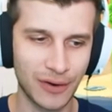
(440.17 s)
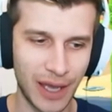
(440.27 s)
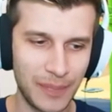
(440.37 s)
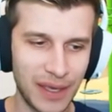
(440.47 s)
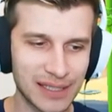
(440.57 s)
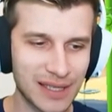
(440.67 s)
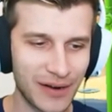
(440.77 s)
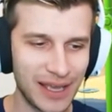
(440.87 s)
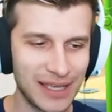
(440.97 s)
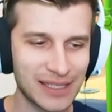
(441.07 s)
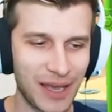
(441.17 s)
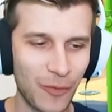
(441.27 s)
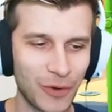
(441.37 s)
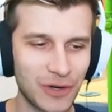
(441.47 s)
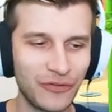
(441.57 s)
okay? Because there is a
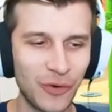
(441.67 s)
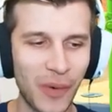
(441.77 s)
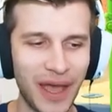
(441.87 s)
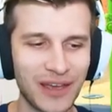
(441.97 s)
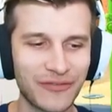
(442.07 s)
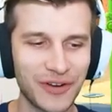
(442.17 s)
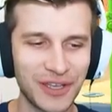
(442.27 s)
wonderful way for